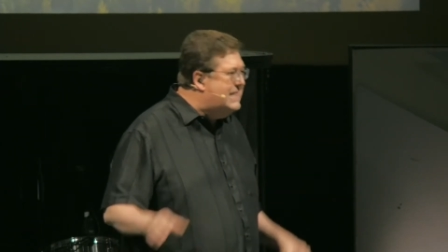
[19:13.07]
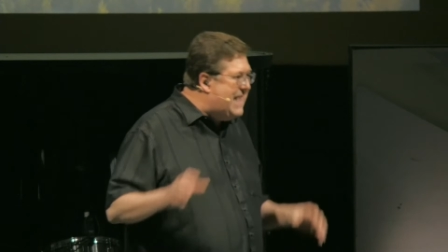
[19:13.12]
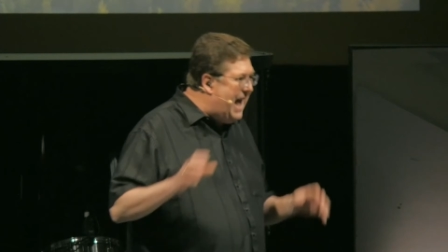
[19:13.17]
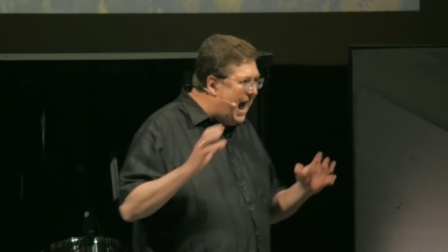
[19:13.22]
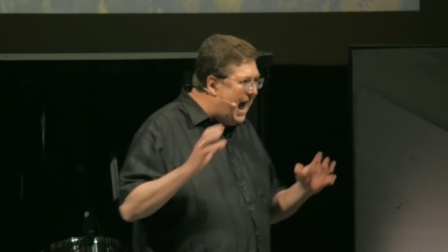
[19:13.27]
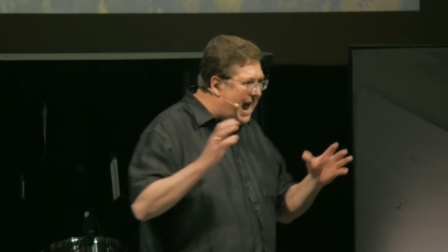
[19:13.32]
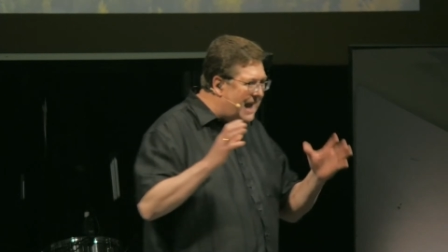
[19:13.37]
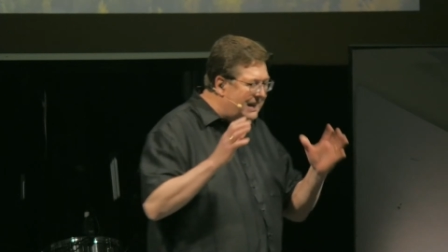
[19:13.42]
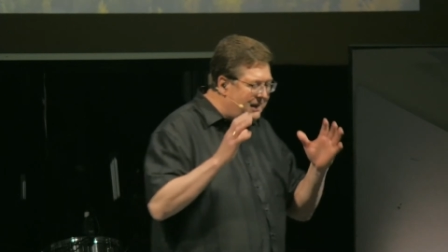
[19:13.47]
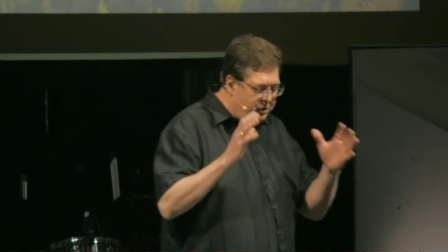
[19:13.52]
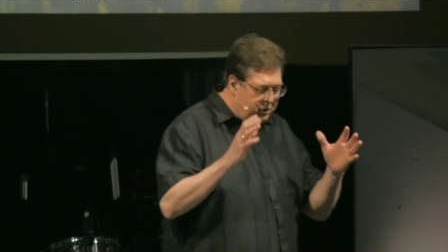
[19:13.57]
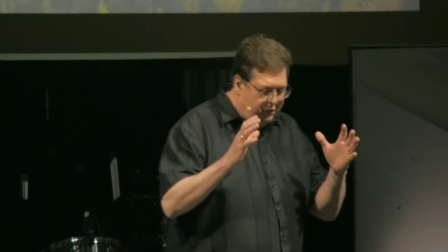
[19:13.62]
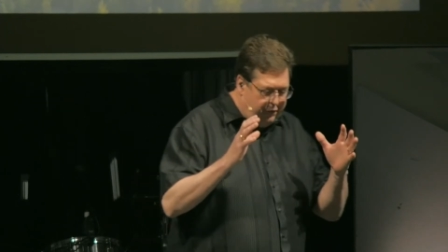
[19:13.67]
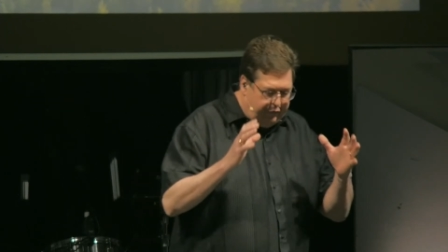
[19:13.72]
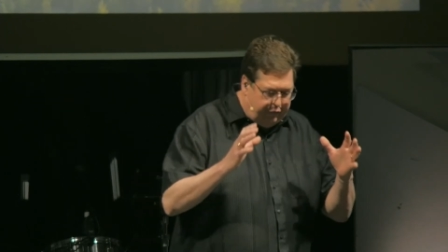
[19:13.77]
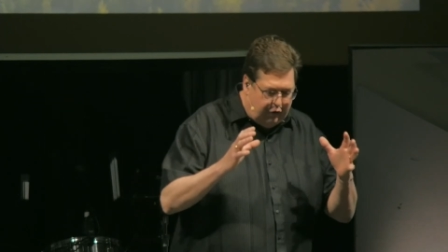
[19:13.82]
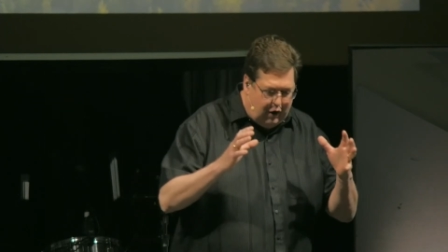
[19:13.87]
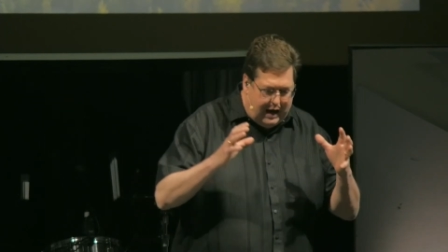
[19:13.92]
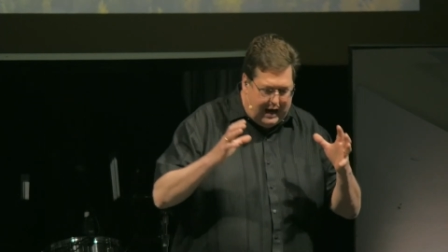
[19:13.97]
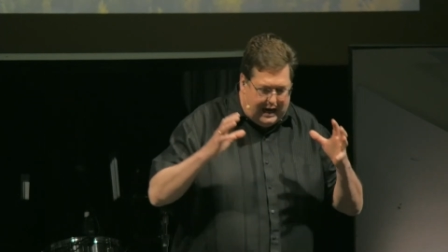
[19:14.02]
That little
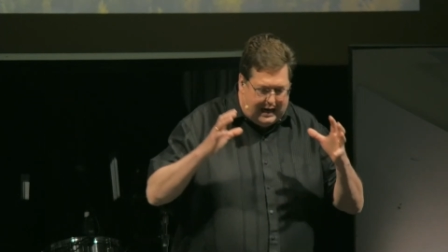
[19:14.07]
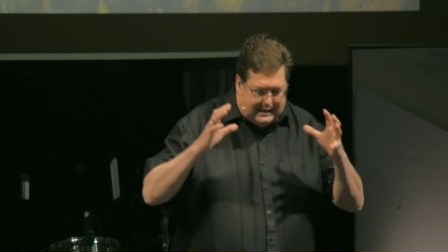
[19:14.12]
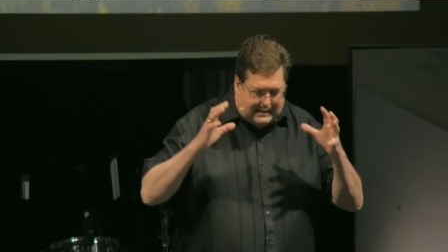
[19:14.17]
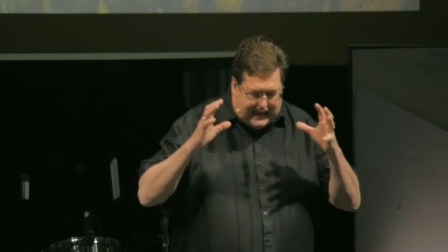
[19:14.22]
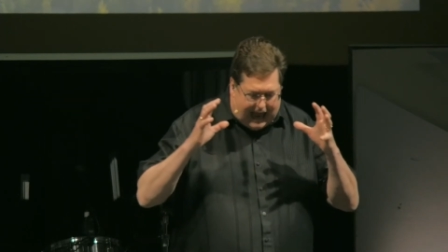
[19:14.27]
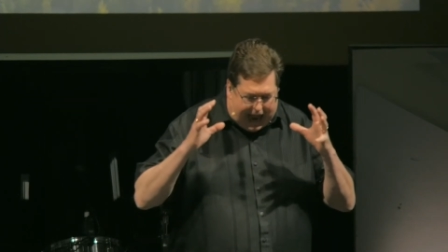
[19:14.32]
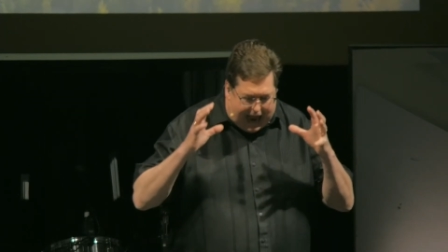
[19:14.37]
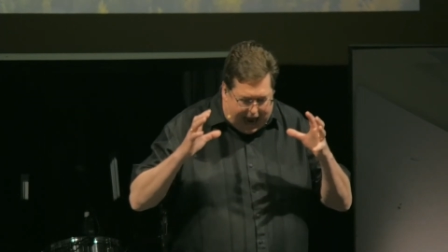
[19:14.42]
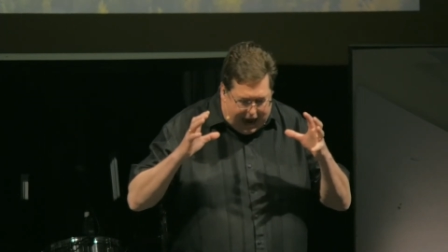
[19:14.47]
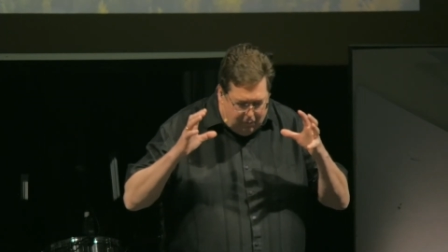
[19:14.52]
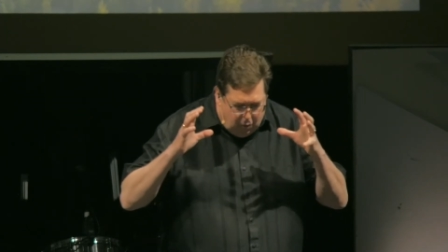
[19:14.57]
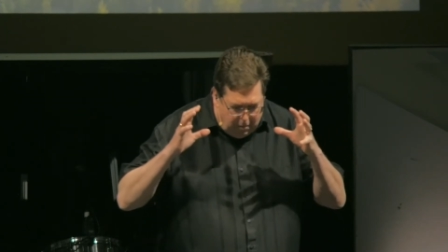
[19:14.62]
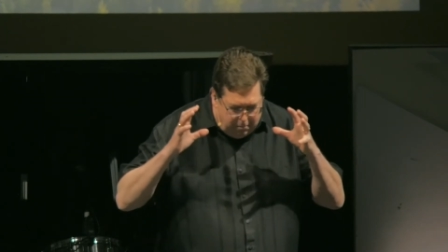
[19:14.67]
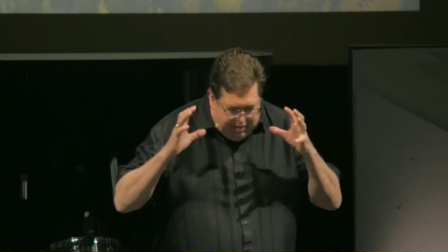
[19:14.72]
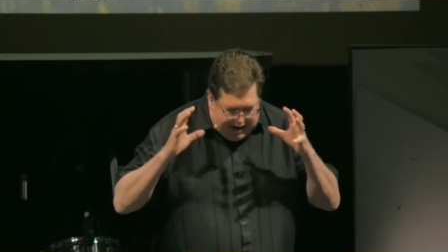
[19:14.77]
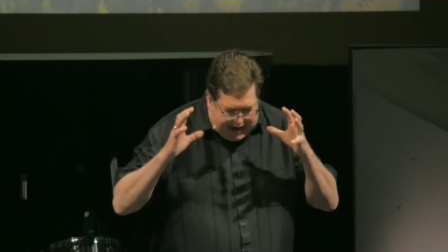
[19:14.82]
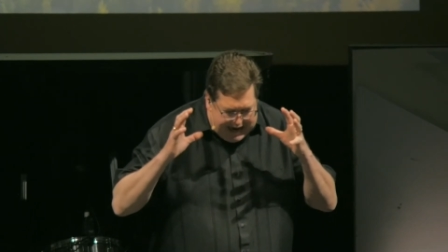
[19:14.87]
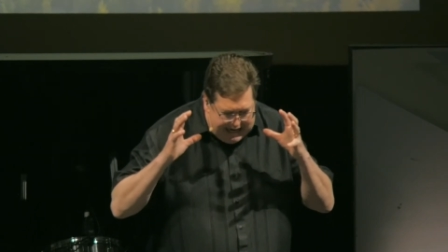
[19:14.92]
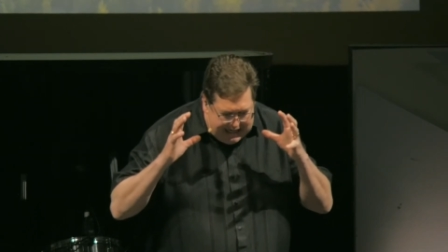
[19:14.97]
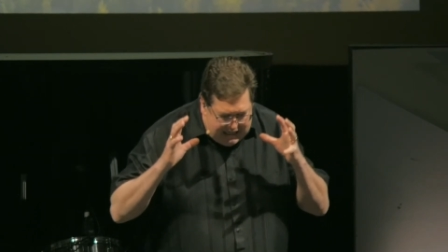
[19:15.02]
phrase, I will
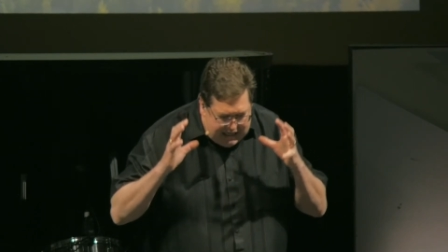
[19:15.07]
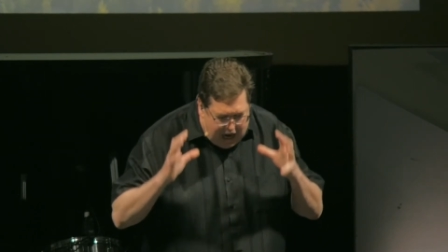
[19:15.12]
be